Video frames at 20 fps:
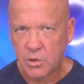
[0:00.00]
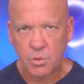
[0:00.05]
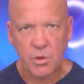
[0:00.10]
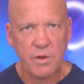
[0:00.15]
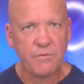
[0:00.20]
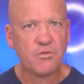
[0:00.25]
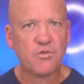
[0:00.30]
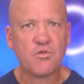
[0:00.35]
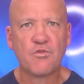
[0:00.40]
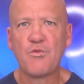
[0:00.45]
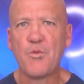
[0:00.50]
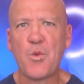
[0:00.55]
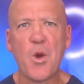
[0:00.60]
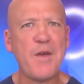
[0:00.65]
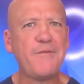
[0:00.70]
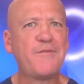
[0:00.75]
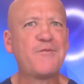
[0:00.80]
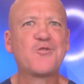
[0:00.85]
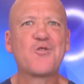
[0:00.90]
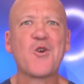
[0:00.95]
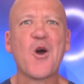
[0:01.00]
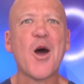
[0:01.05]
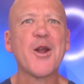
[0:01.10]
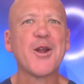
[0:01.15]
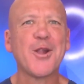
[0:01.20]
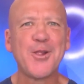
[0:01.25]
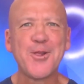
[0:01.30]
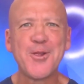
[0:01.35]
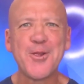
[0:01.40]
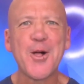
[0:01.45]
we've tried a
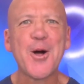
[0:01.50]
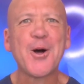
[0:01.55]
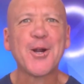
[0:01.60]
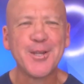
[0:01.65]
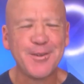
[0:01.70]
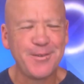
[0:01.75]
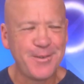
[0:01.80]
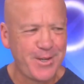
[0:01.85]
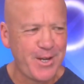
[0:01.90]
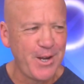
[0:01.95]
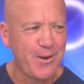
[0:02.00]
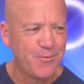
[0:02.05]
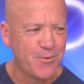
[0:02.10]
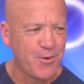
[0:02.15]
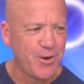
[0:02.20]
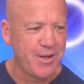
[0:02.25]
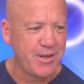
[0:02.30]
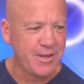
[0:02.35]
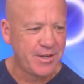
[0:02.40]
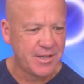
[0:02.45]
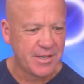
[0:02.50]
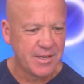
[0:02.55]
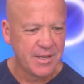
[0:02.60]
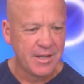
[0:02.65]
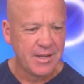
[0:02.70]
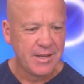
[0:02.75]
lot of different